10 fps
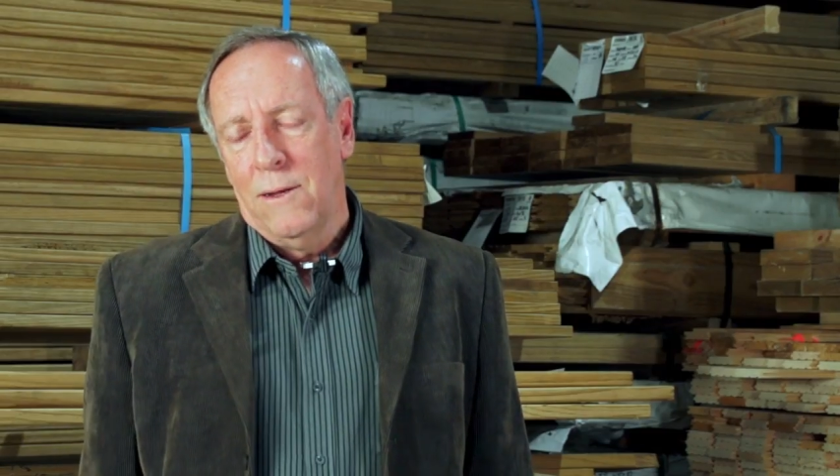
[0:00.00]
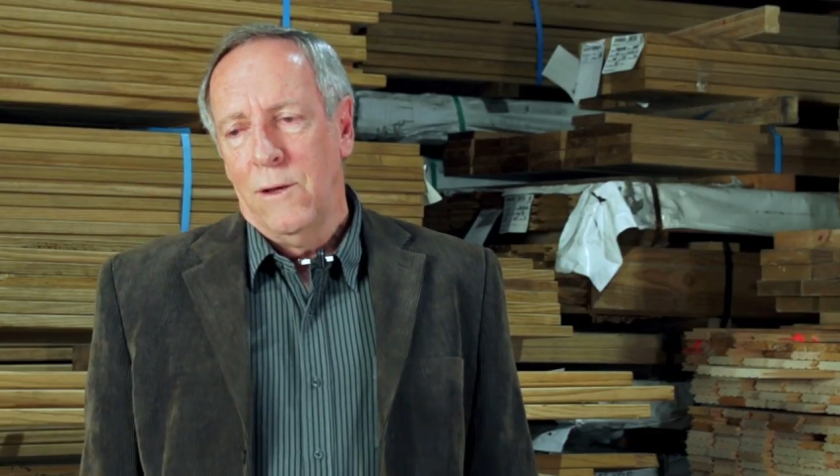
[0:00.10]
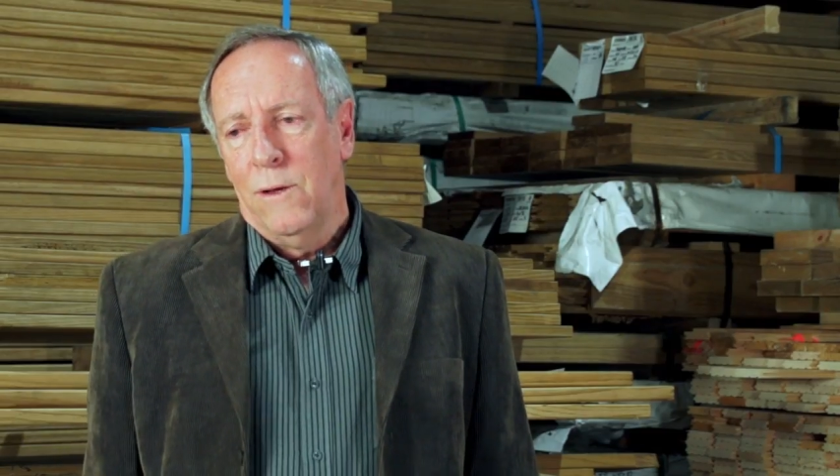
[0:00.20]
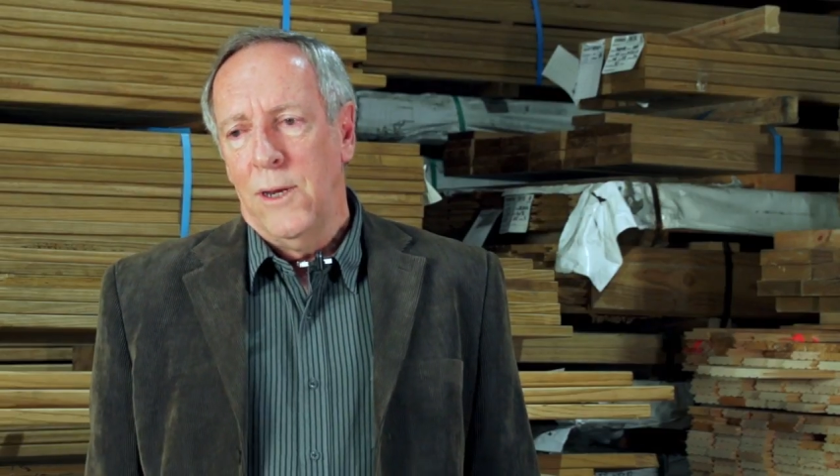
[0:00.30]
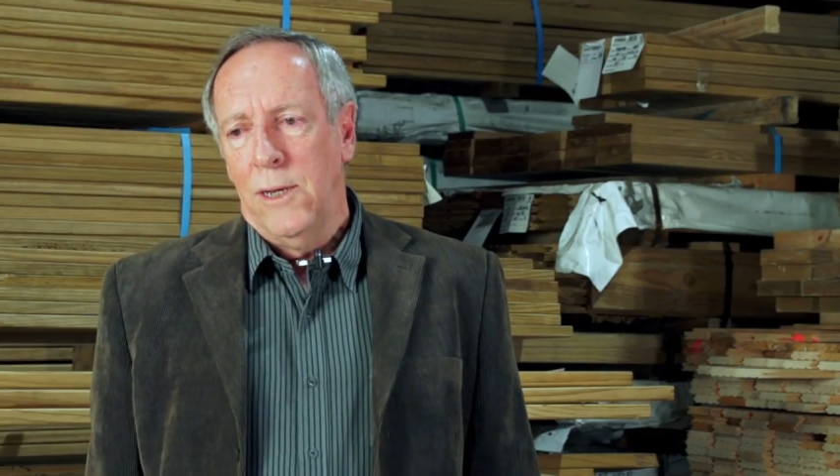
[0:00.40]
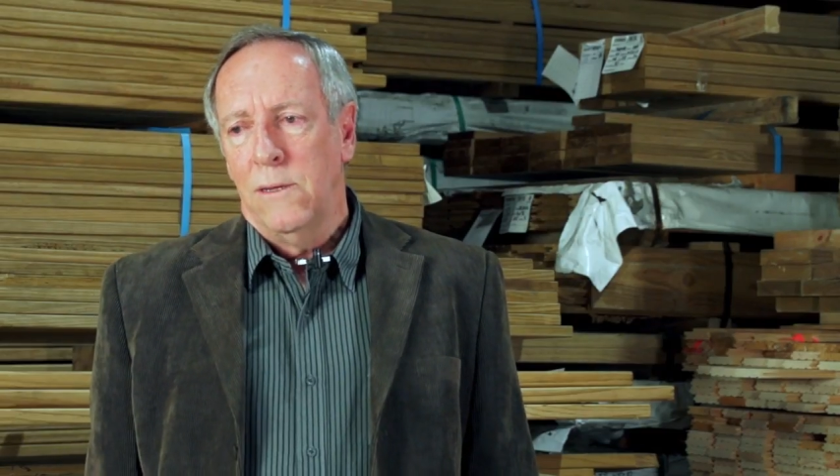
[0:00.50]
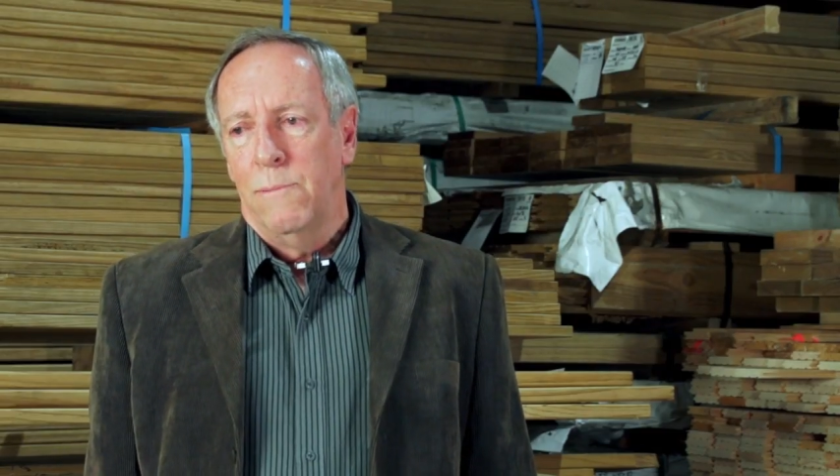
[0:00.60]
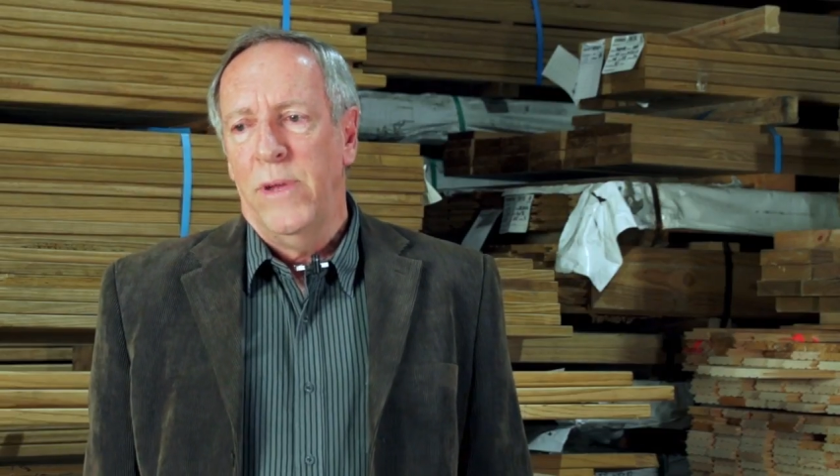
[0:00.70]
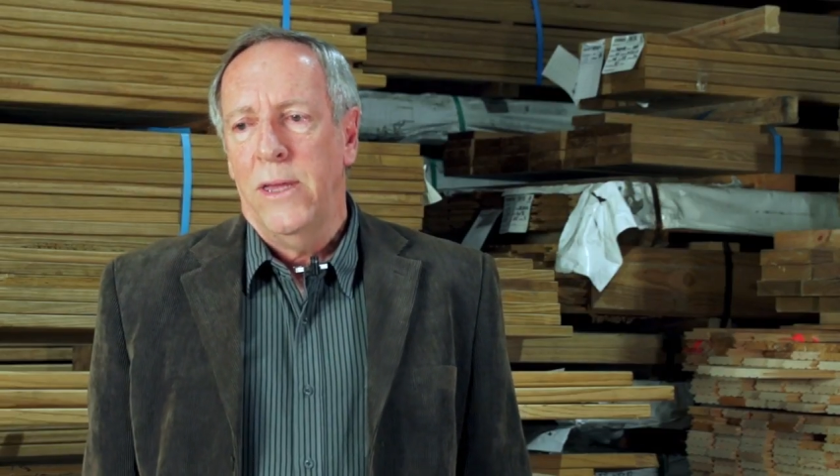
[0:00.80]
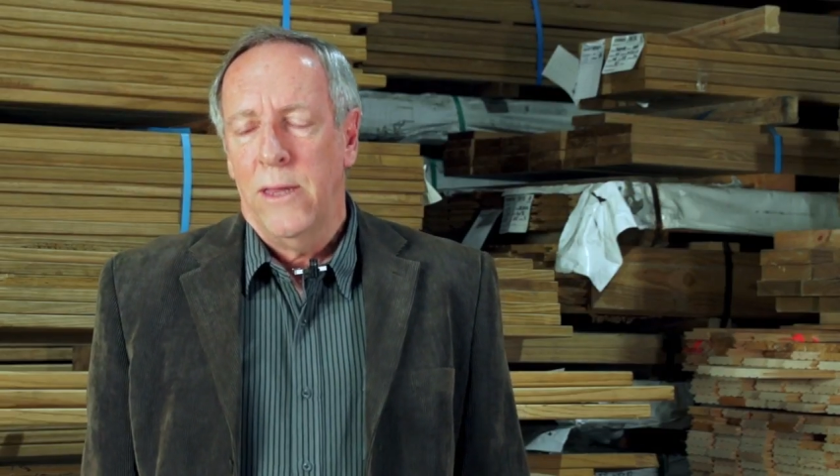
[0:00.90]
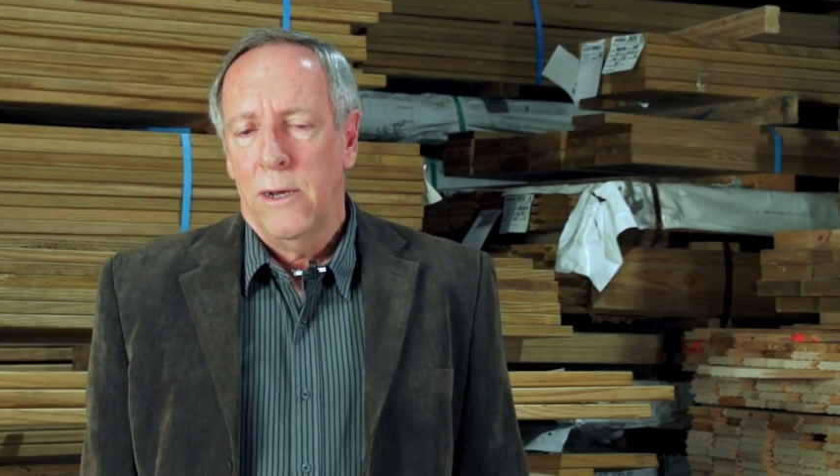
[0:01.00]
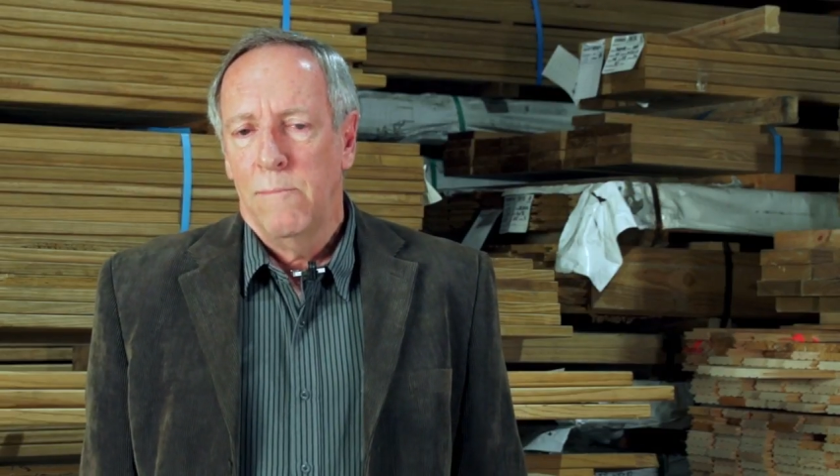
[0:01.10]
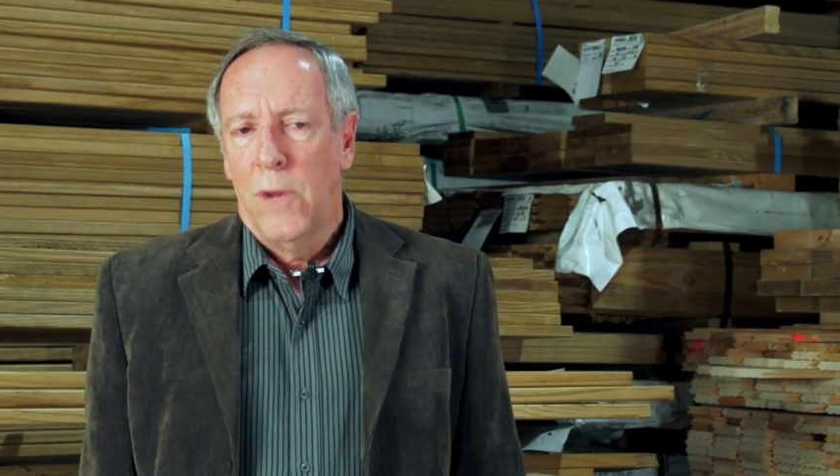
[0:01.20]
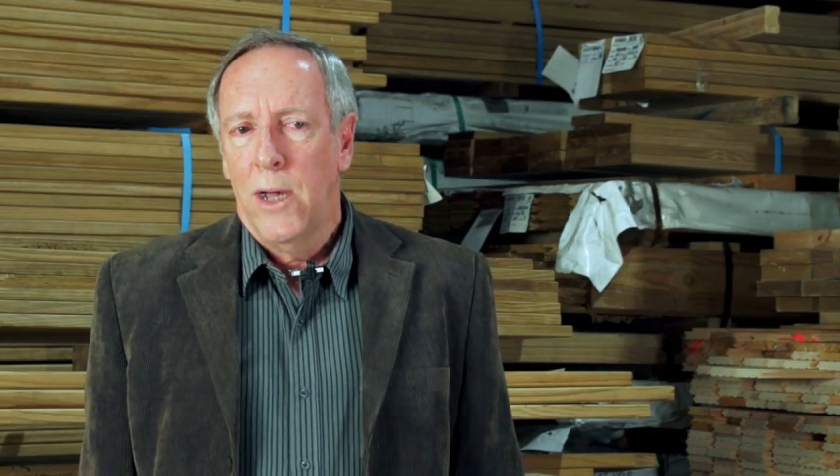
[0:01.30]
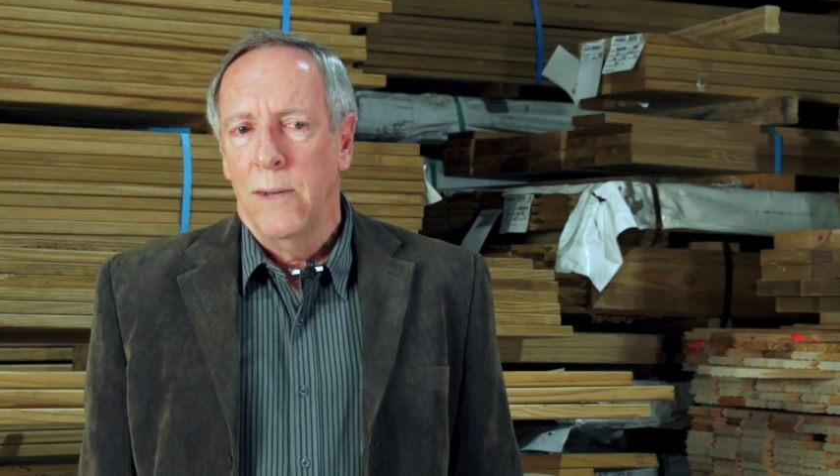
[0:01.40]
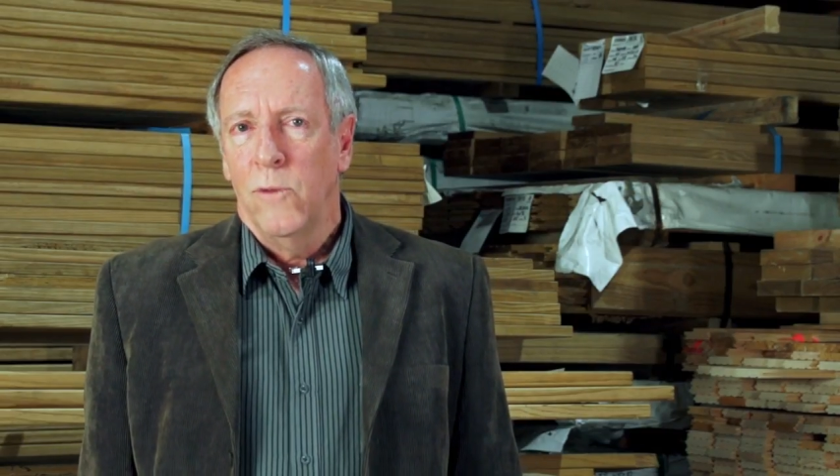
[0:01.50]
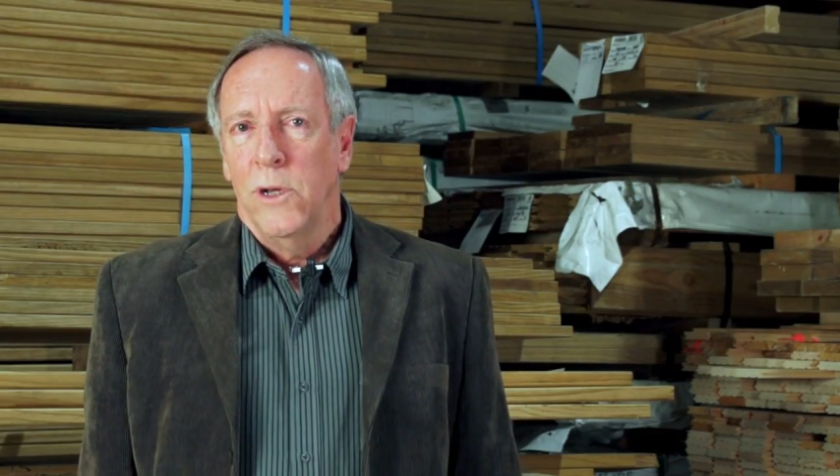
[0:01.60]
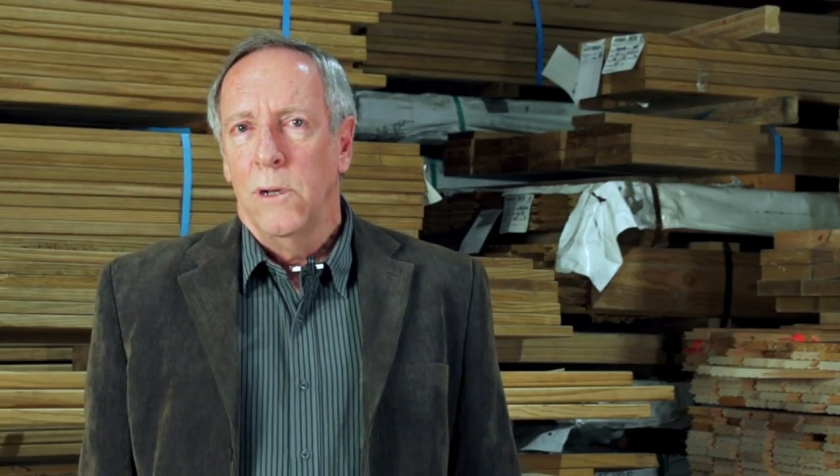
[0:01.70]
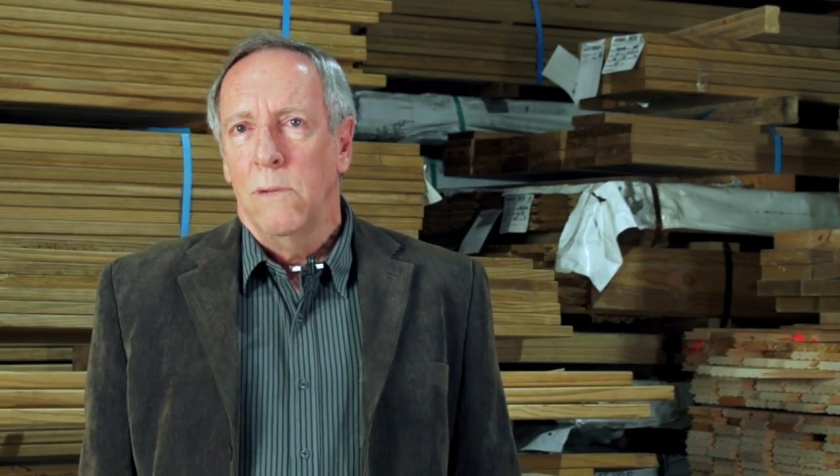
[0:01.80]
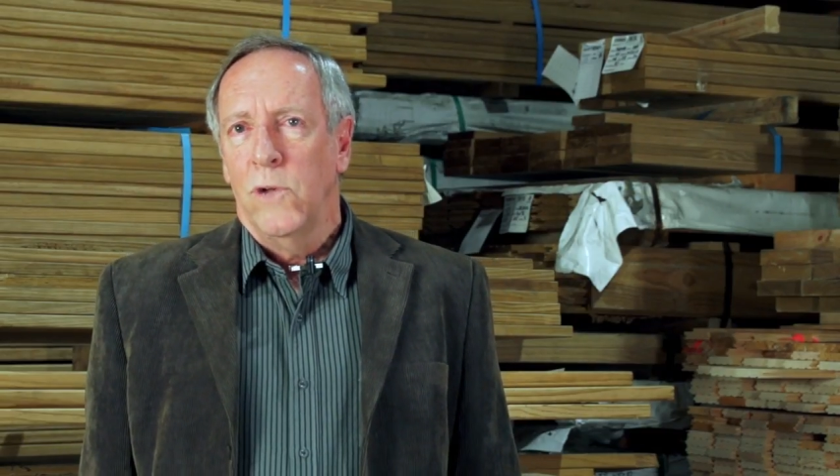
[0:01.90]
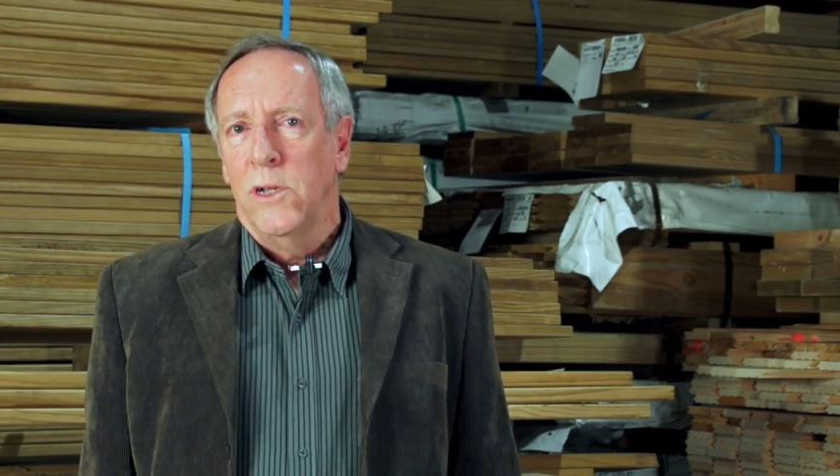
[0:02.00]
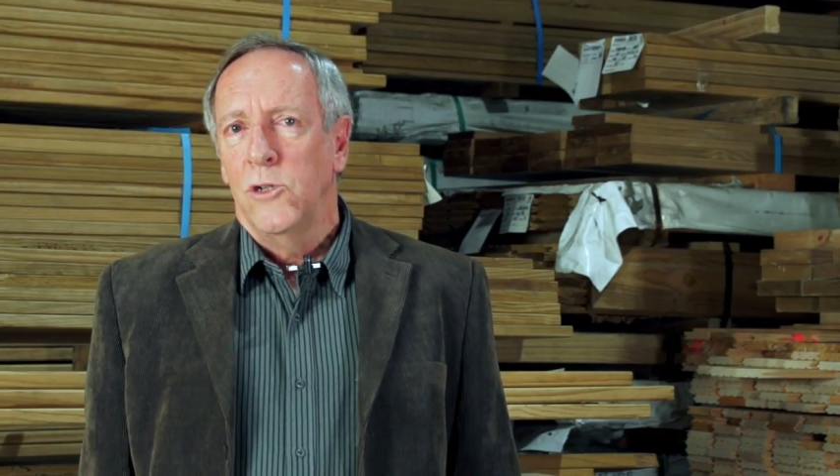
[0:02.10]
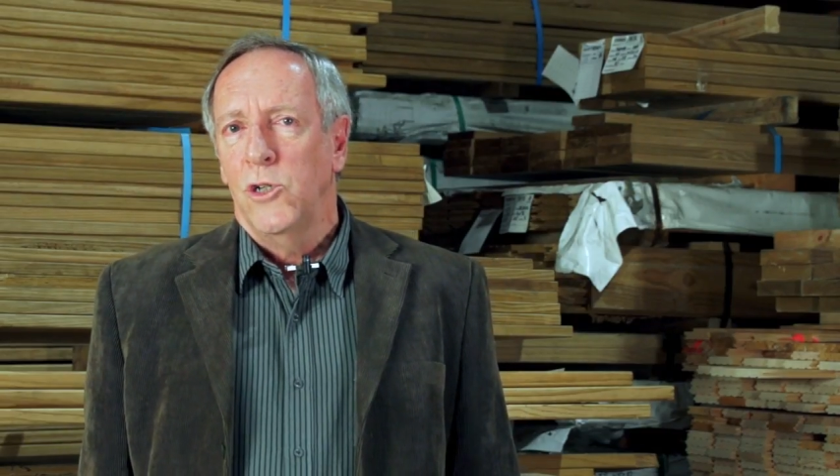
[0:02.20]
You need to bear that in mind when